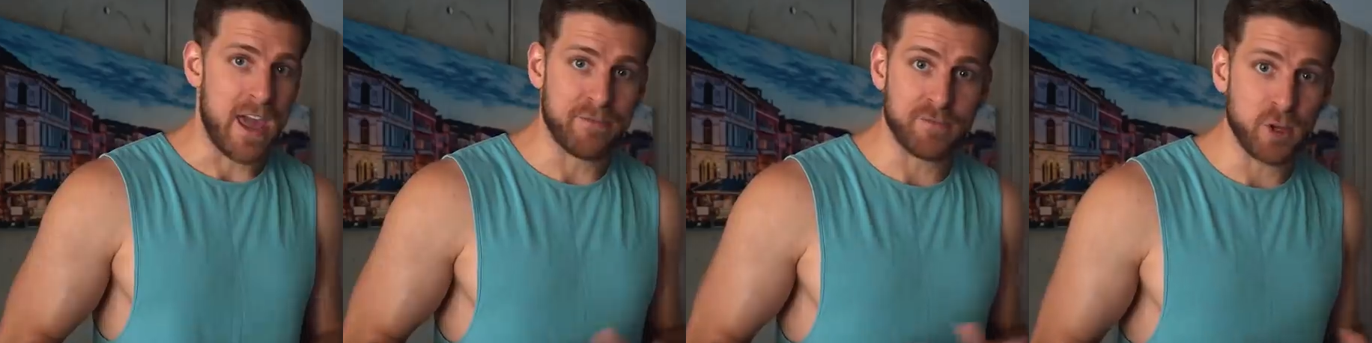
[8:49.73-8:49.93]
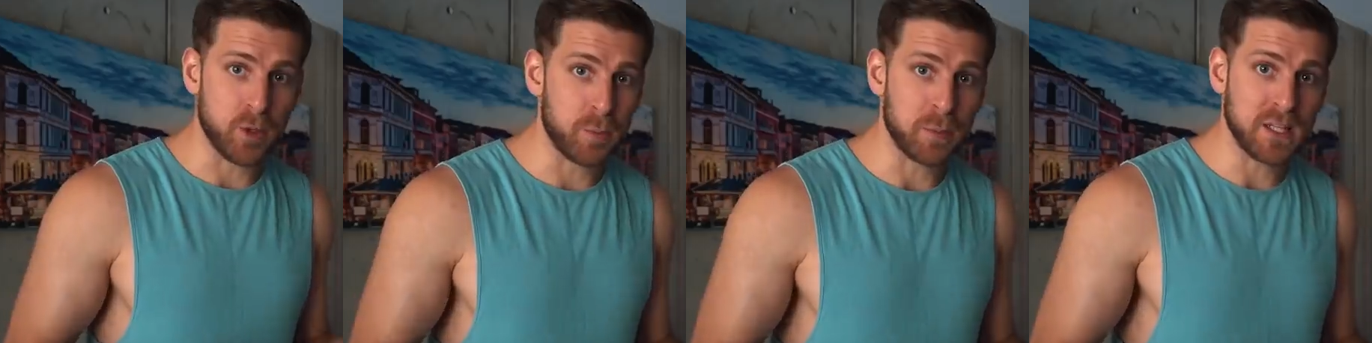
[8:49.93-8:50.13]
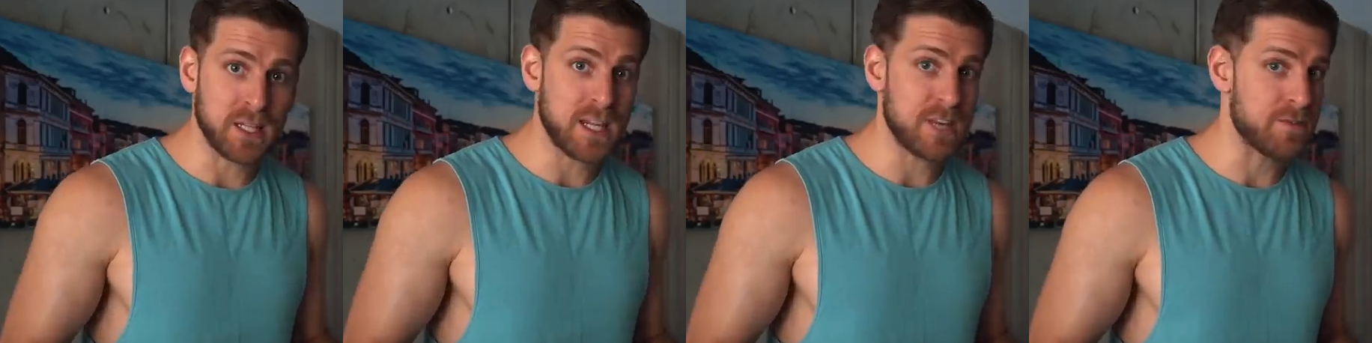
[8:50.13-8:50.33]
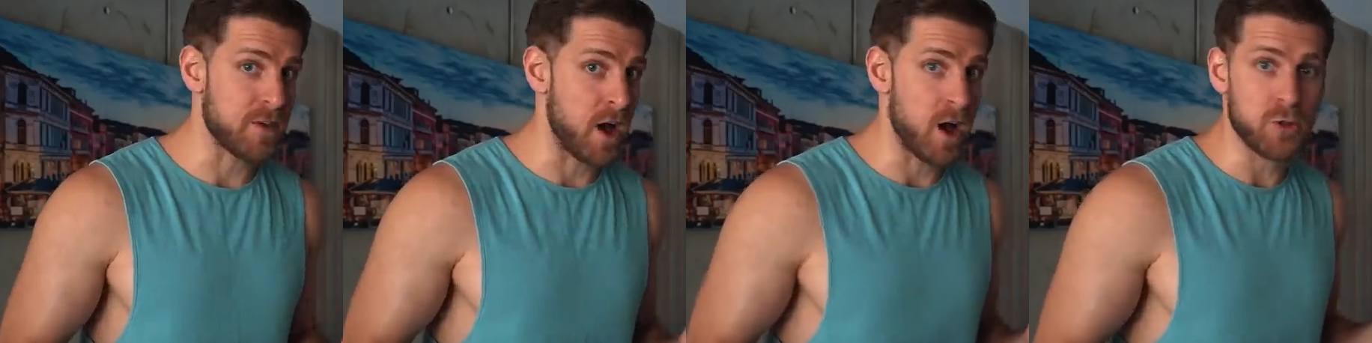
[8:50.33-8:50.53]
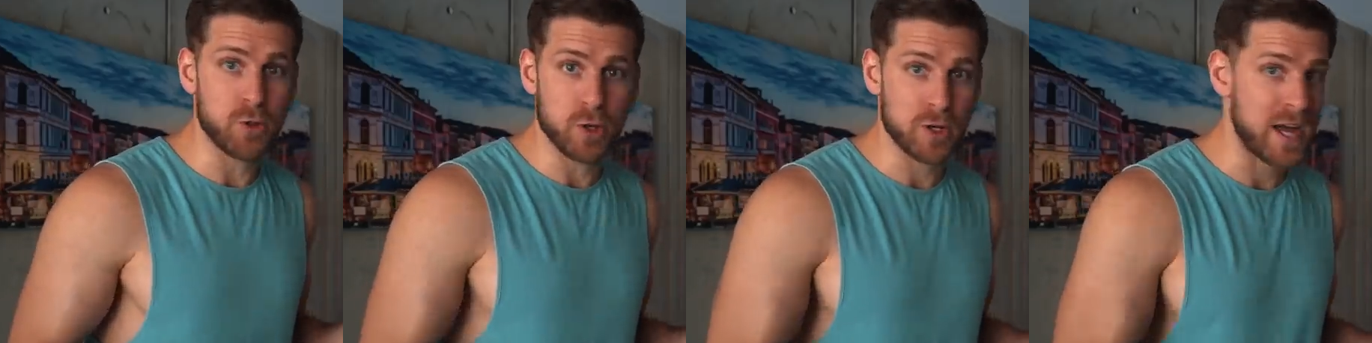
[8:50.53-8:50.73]
If you believe
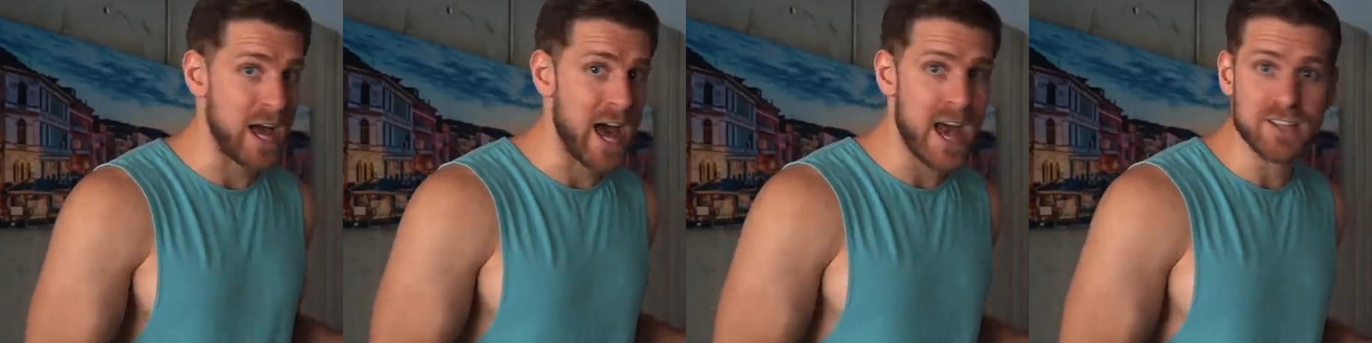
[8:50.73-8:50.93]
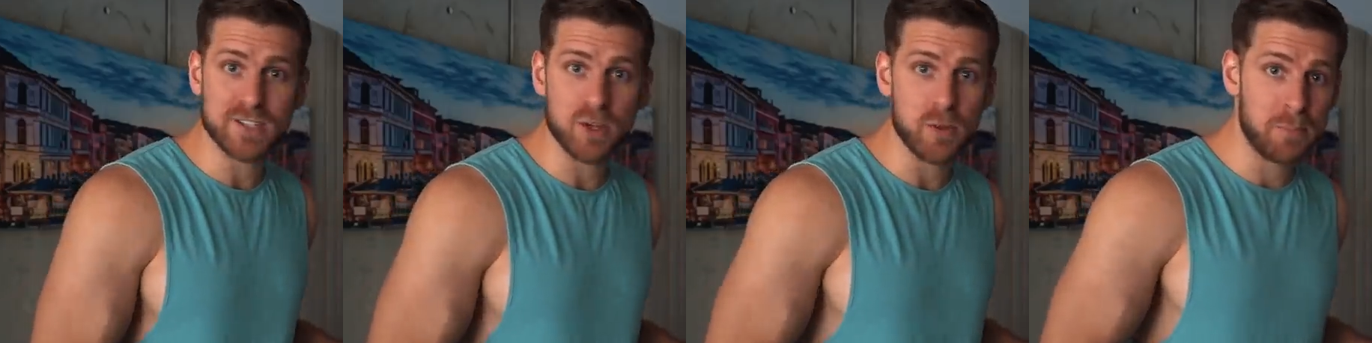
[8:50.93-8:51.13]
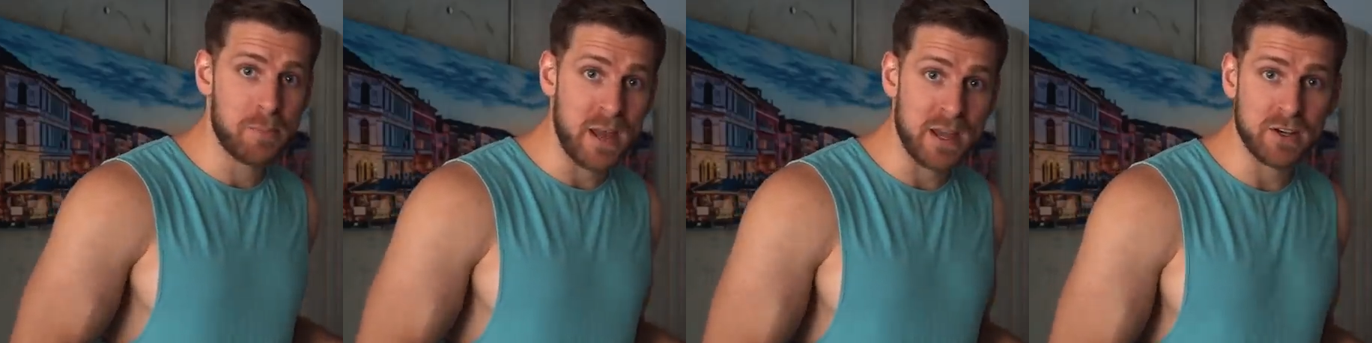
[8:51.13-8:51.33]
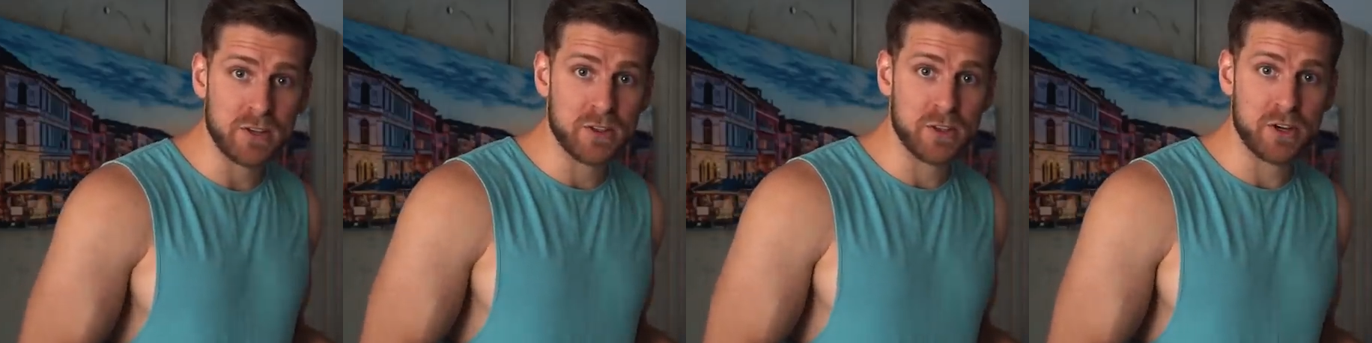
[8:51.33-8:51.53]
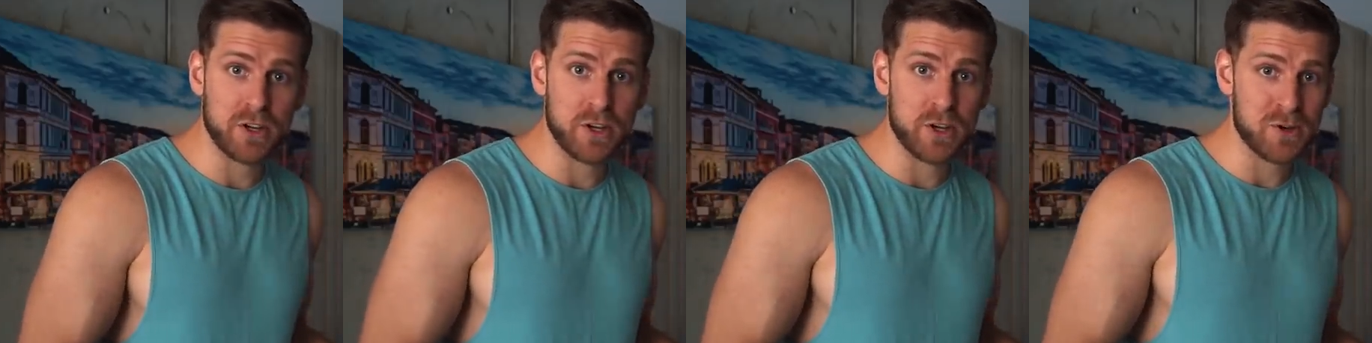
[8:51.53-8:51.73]
other guys are better
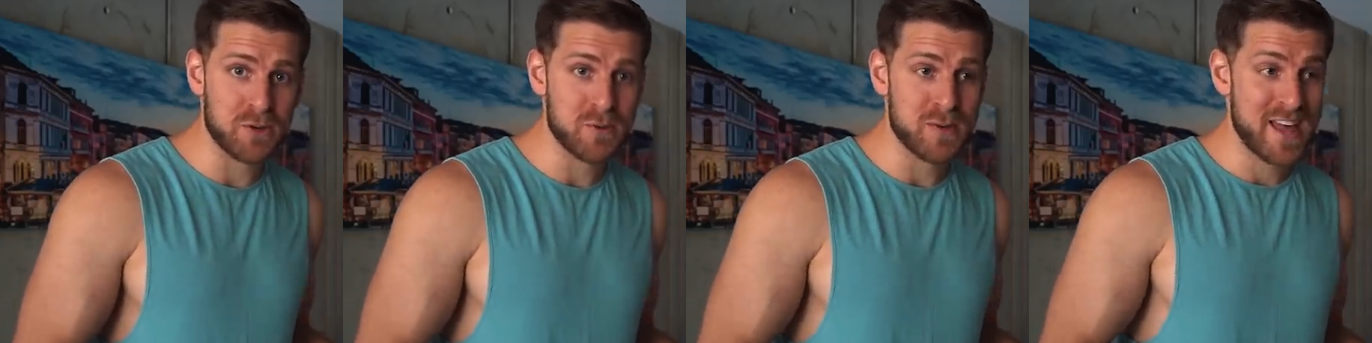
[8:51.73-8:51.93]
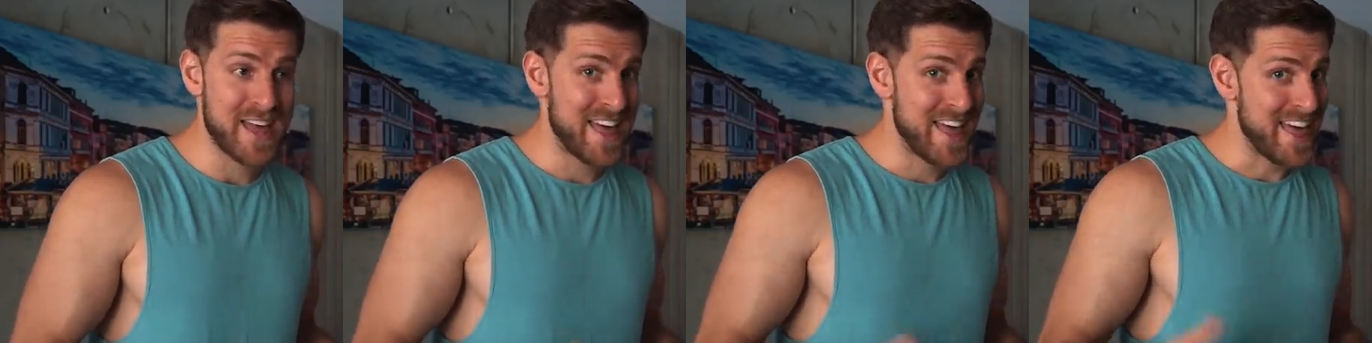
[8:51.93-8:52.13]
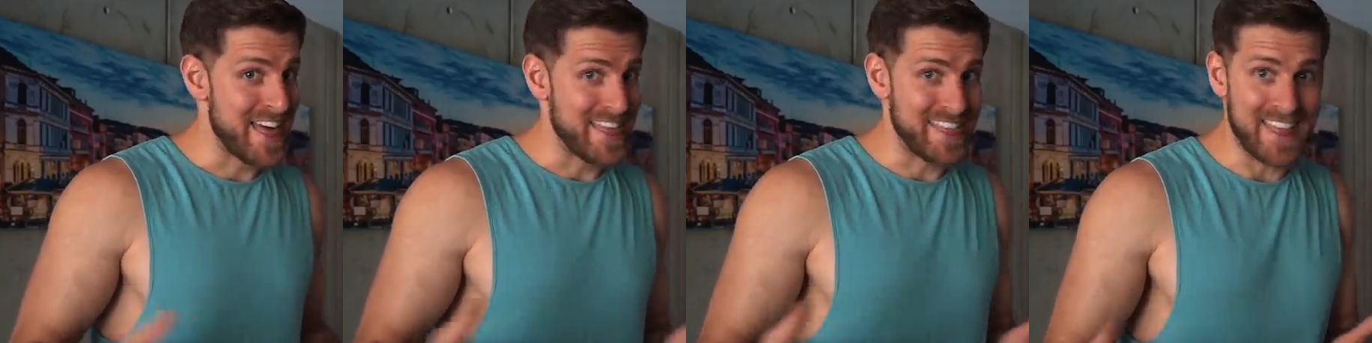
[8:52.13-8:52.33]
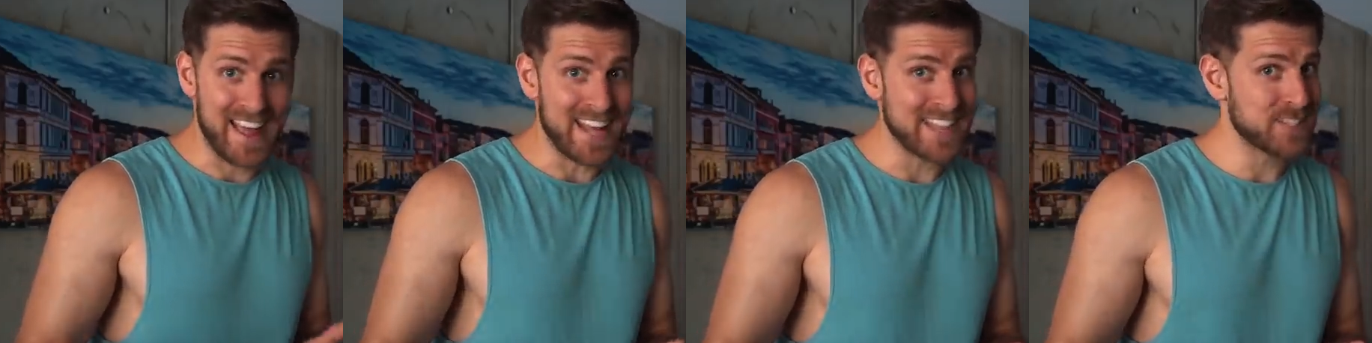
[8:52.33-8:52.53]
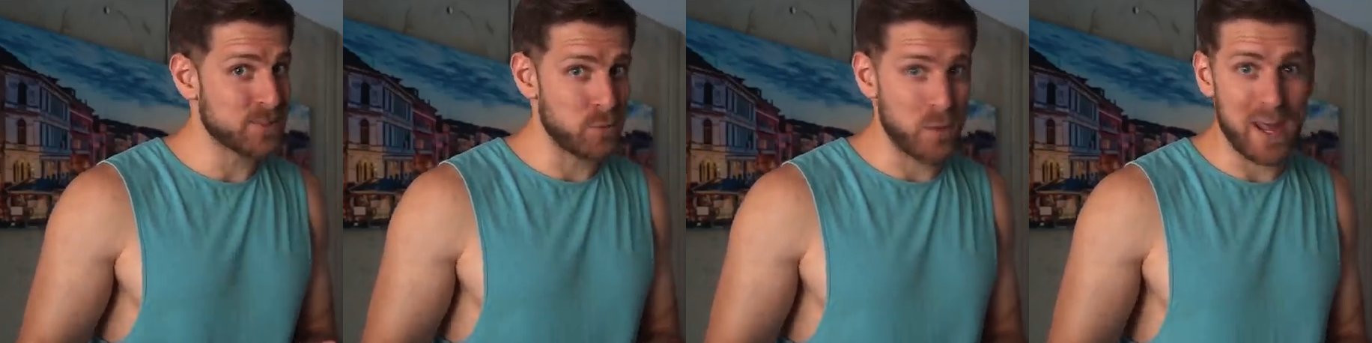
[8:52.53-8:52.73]
than you,
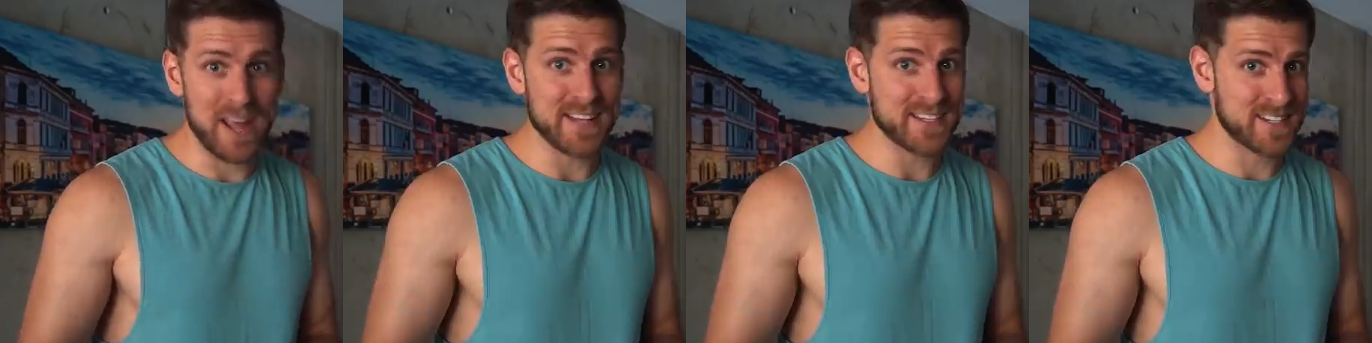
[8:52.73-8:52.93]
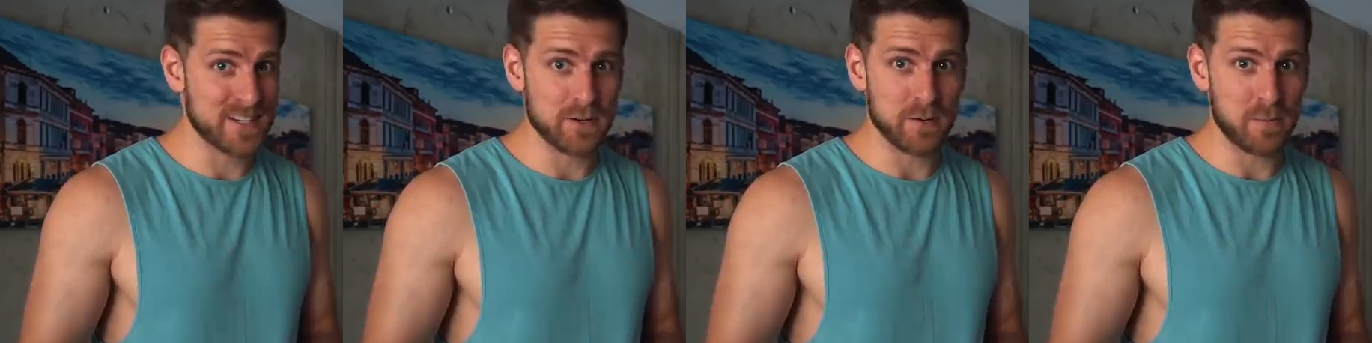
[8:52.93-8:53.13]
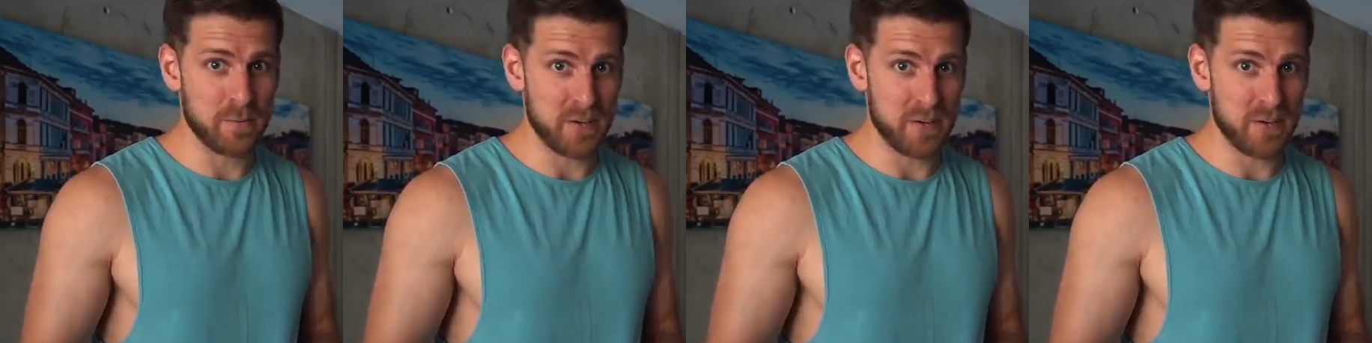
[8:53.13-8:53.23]
that's the way it's gonna